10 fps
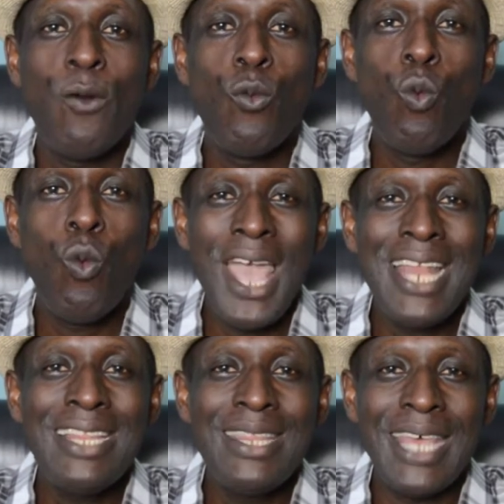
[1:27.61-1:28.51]

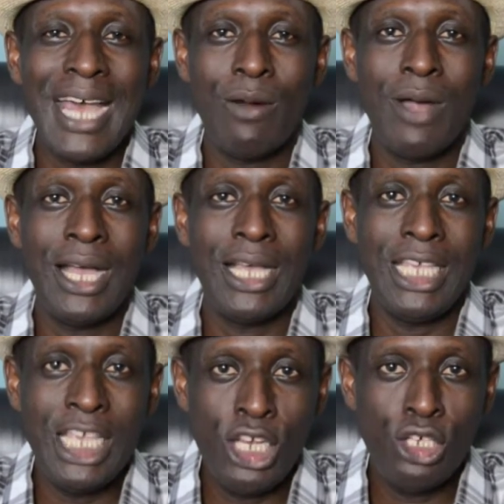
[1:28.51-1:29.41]
when there are
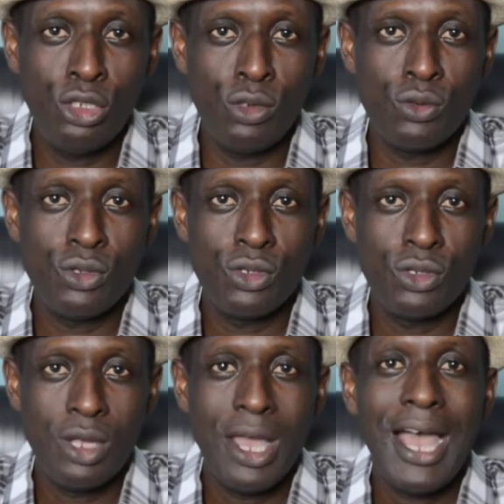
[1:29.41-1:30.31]
issues,
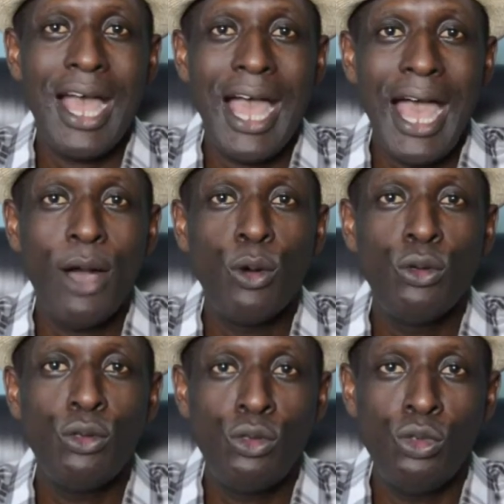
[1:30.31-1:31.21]

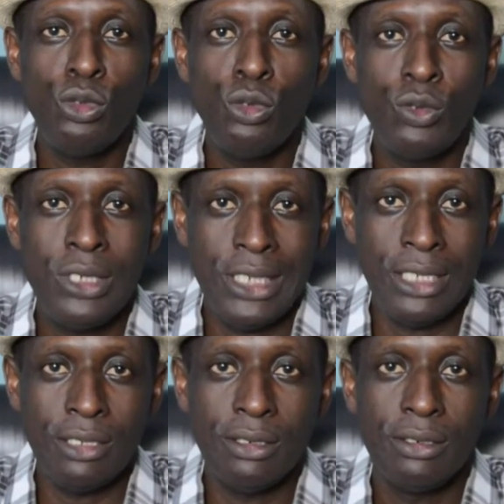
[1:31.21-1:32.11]
how do you deal?